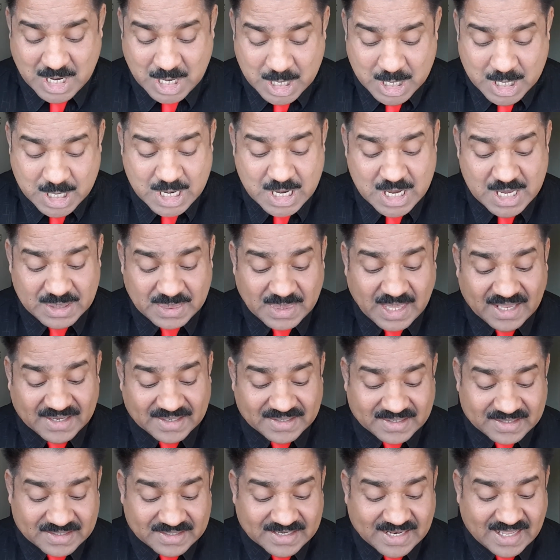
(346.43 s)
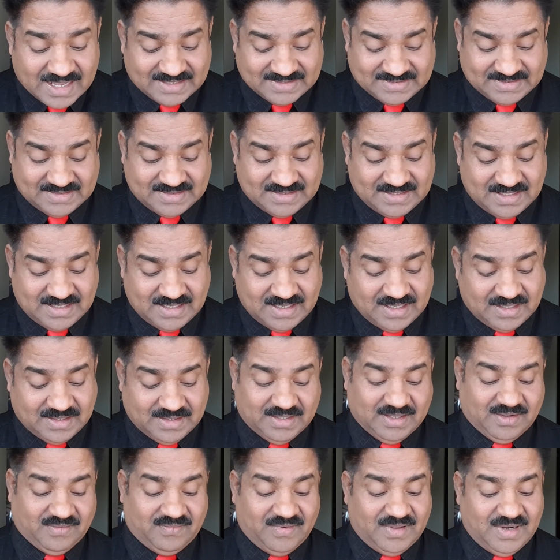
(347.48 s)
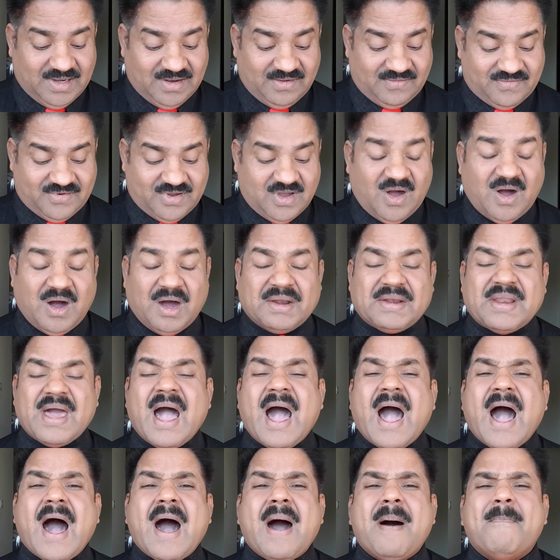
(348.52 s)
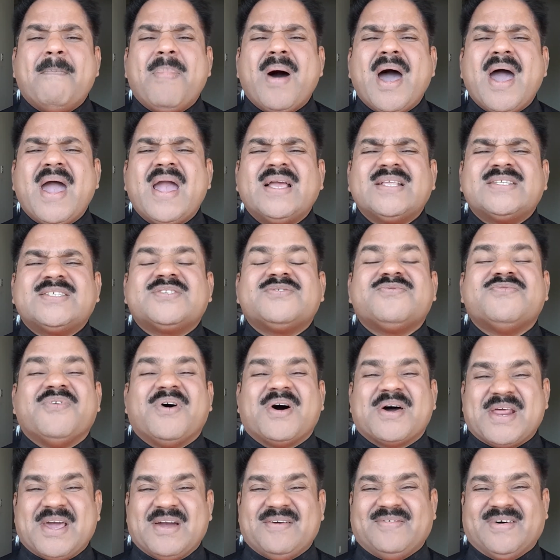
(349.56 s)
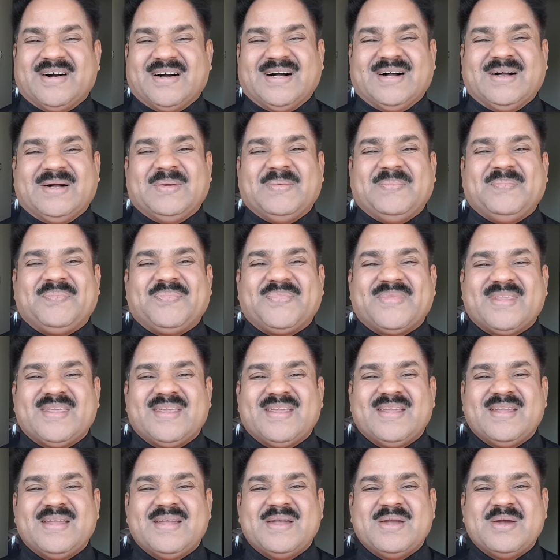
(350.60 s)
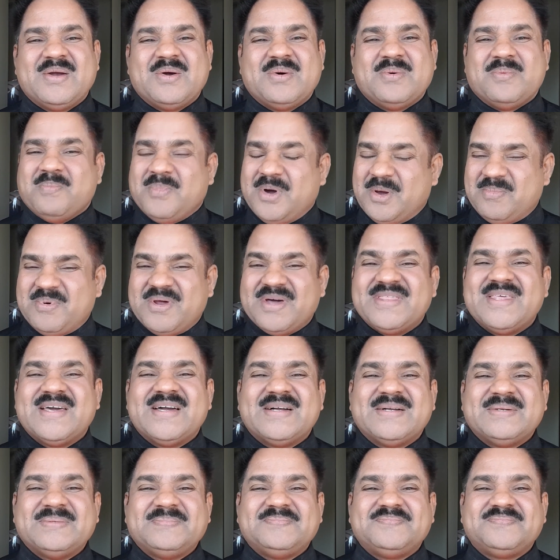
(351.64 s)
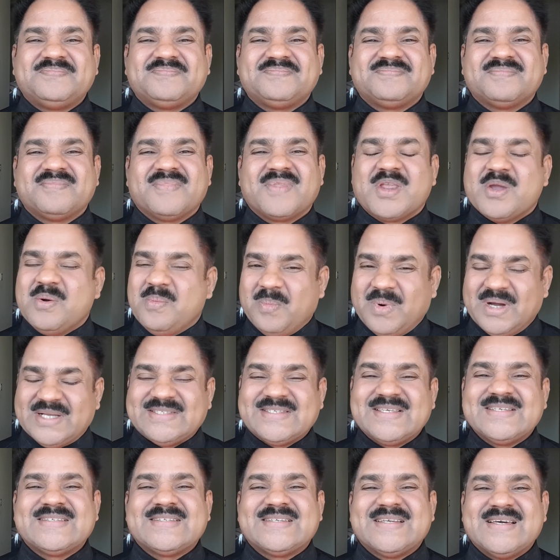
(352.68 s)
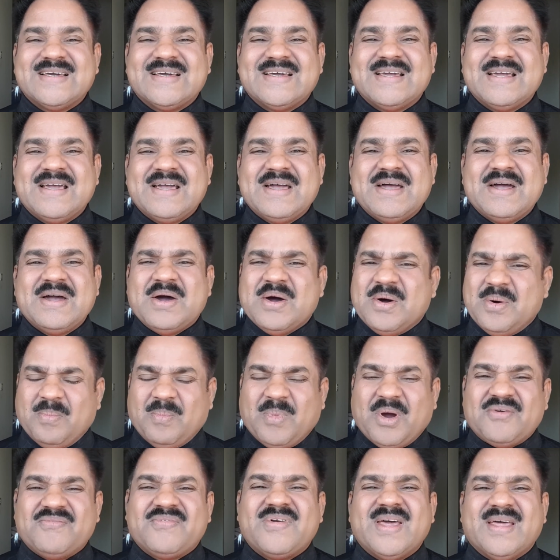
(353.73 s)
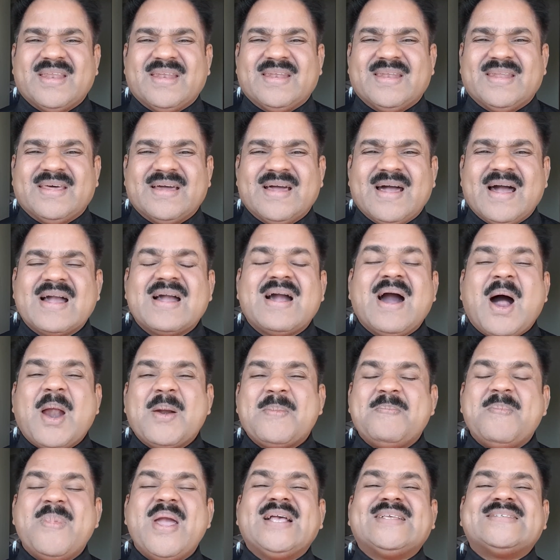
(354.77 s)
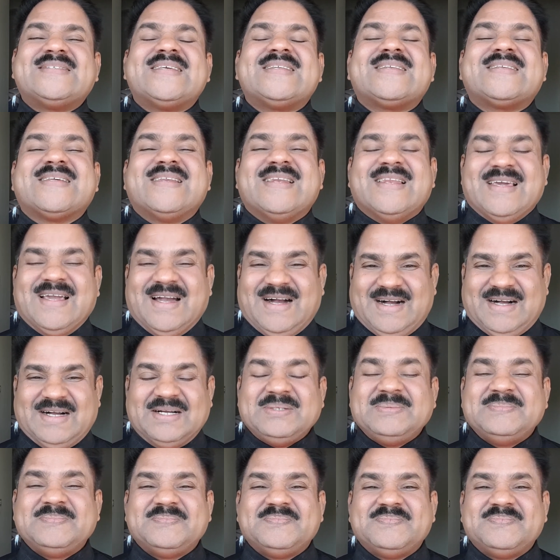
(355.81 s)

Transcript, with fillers: he that does the will of God abides forever. My brother, my sister, my friend, God makes it clear